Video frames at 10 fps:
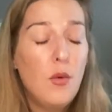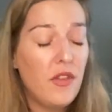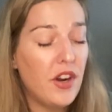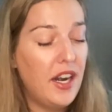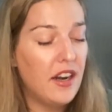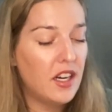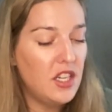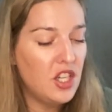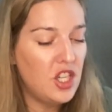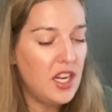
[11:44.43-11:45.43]
with our air
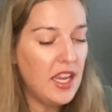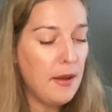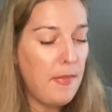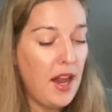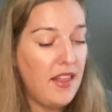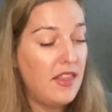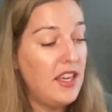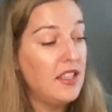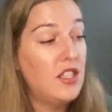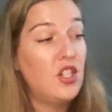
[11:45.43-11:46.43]
conditioning, but
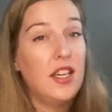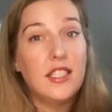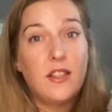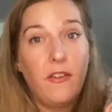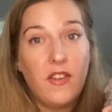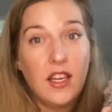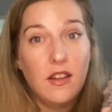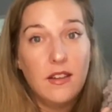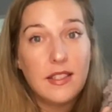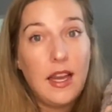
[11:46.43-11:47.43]
this just
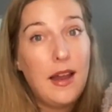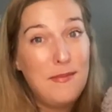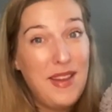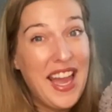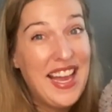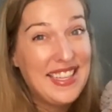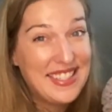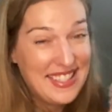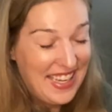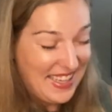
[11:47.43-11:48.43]
feels
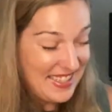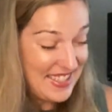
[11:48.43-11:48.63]
amazing.